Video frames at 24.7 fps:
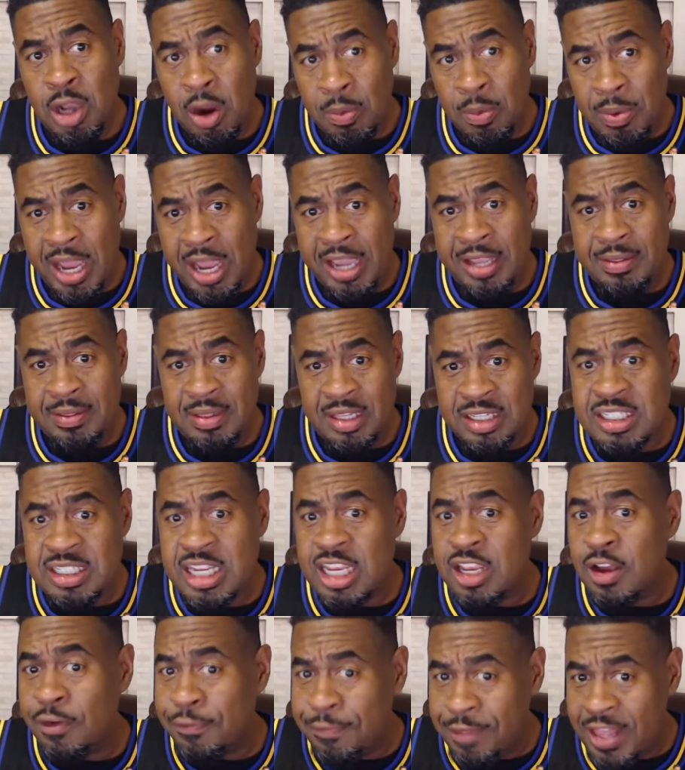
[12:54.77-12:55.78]
All right. Let's
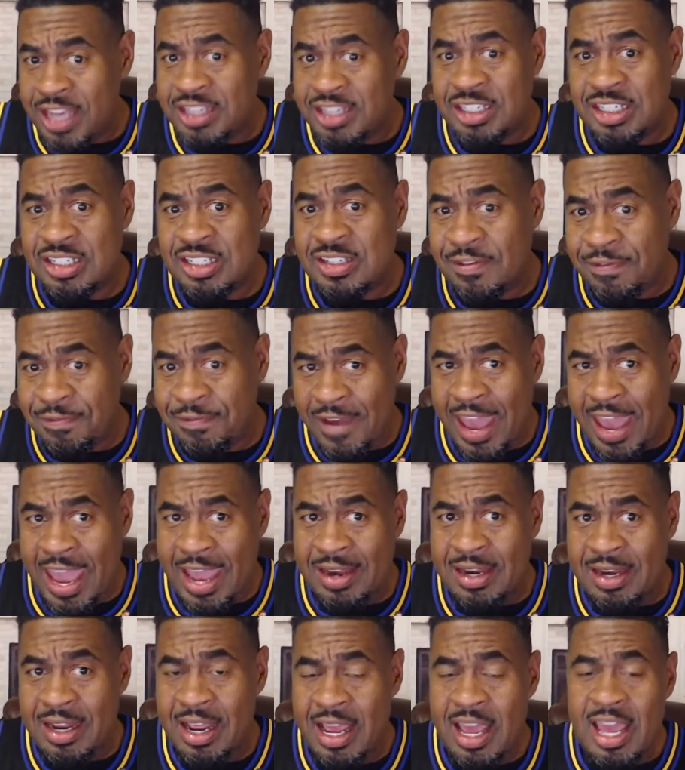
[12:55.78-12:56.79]
say your flesh is the
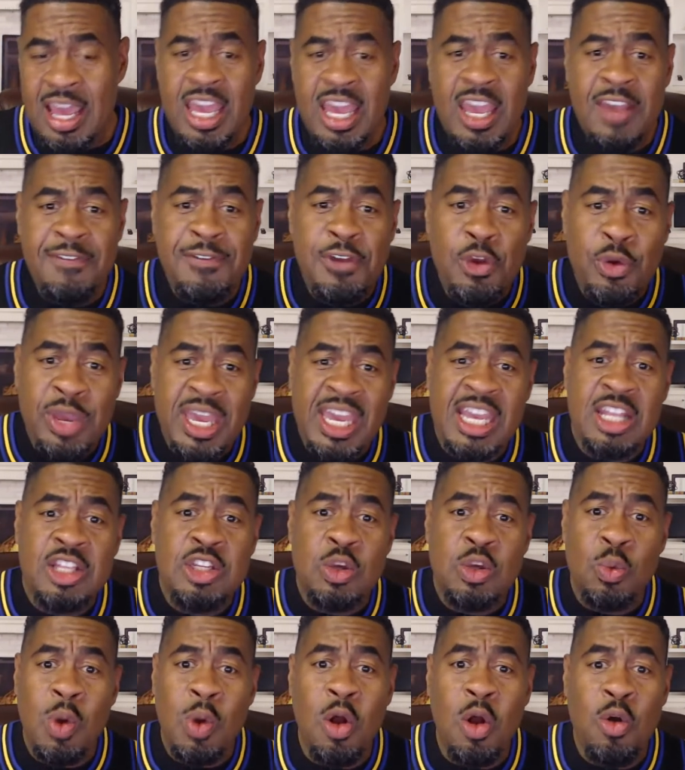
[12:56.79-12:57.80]
fat. If you
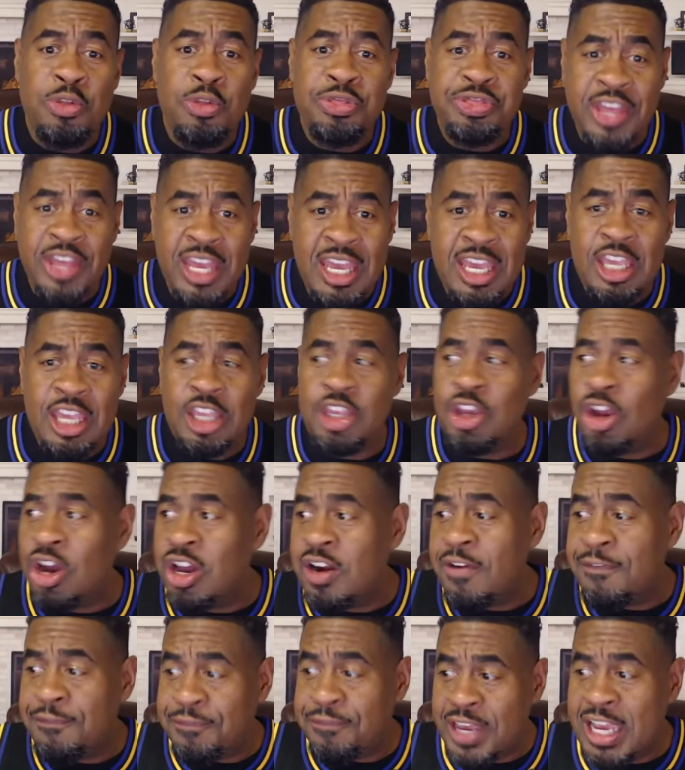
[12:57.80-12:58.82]
eat the wrong thing, you're
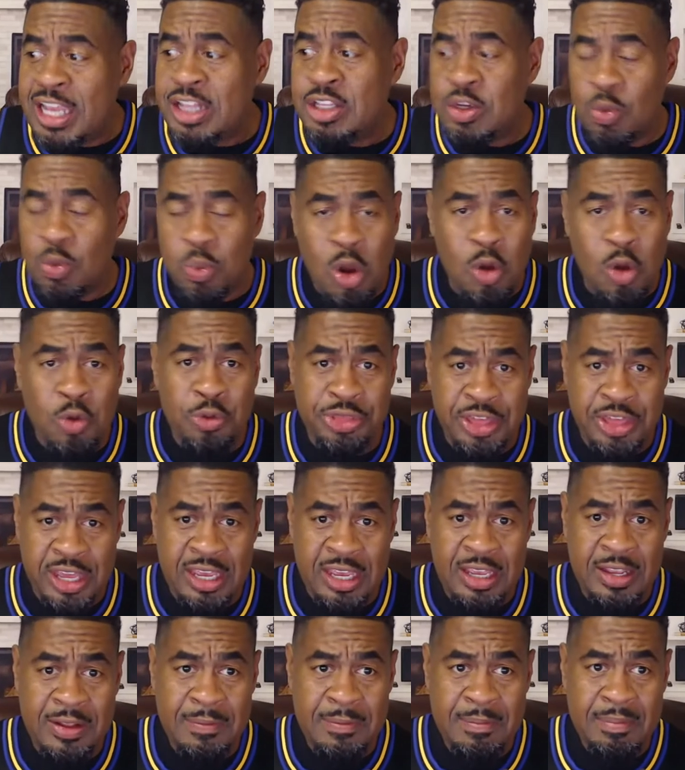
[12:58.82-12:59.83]
going to feed the wrong
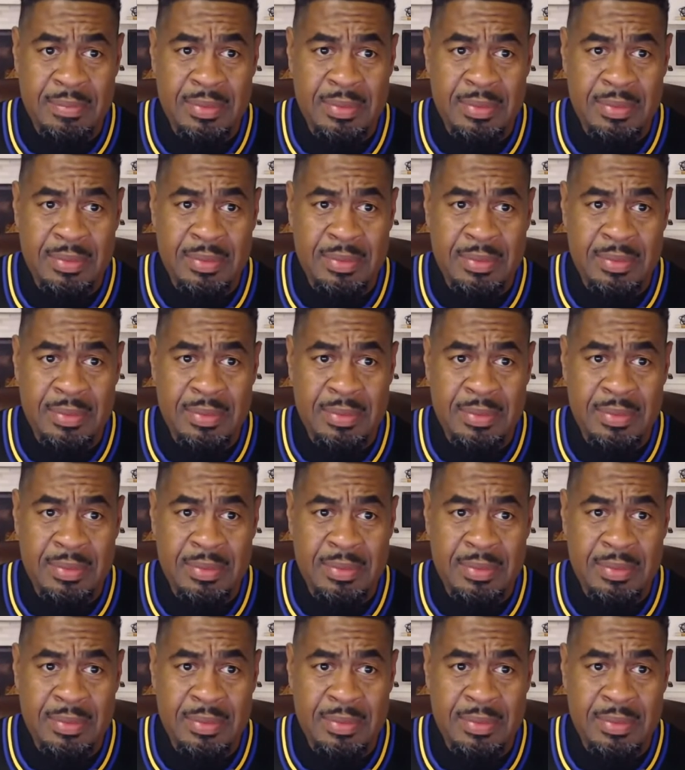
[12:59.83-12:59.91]
thing.